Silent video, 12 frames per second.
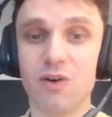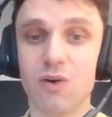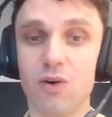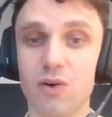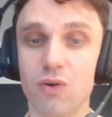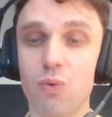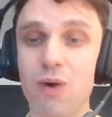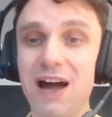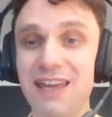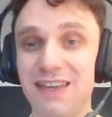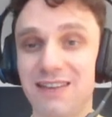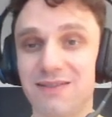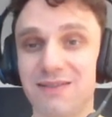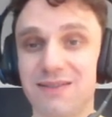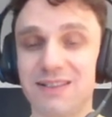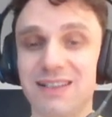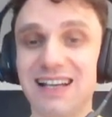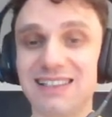Why
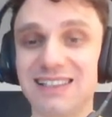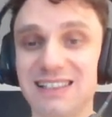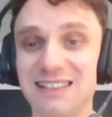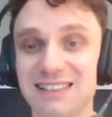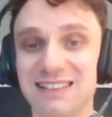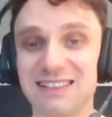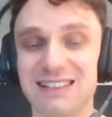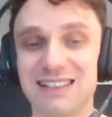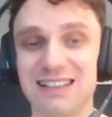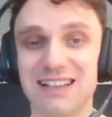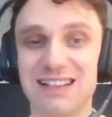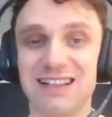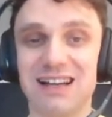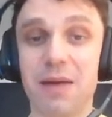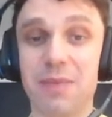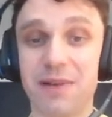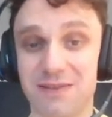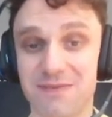does it
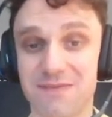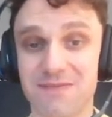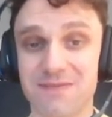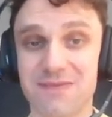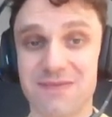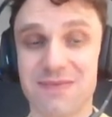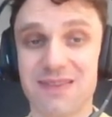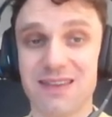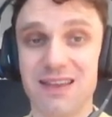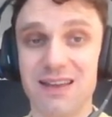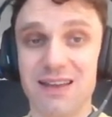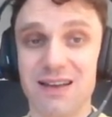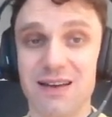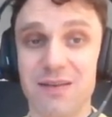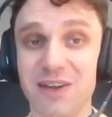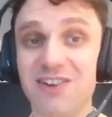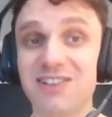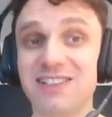happen?
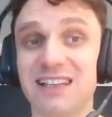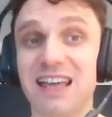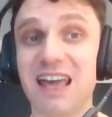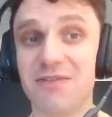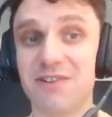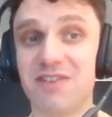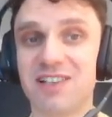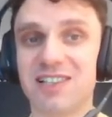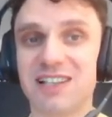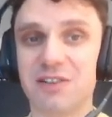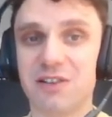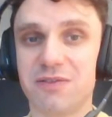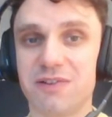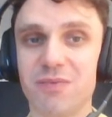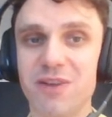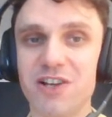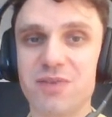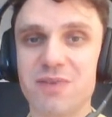Because every result of our
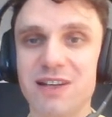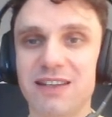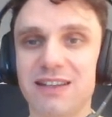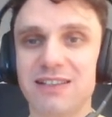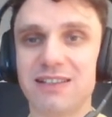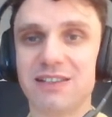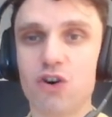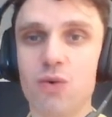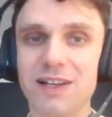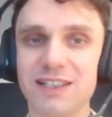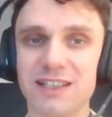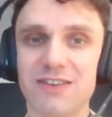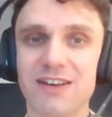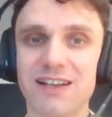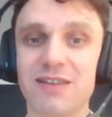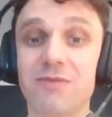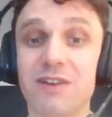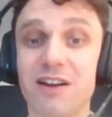measurement is always a
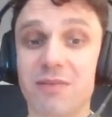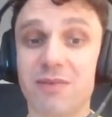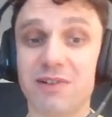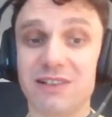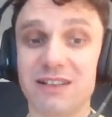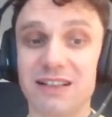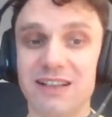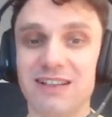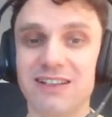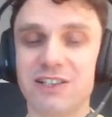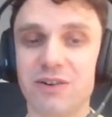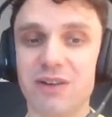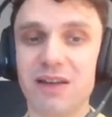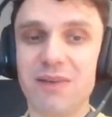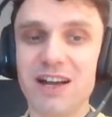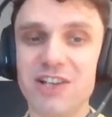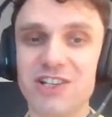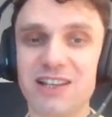random variable. So
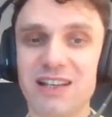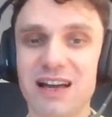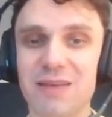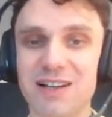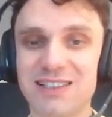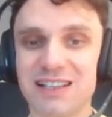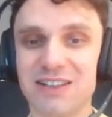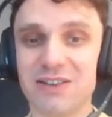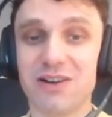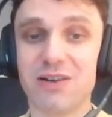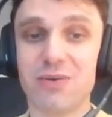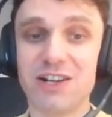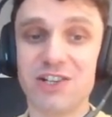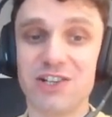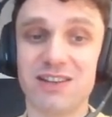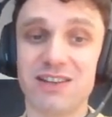imagine I'm asking you a question,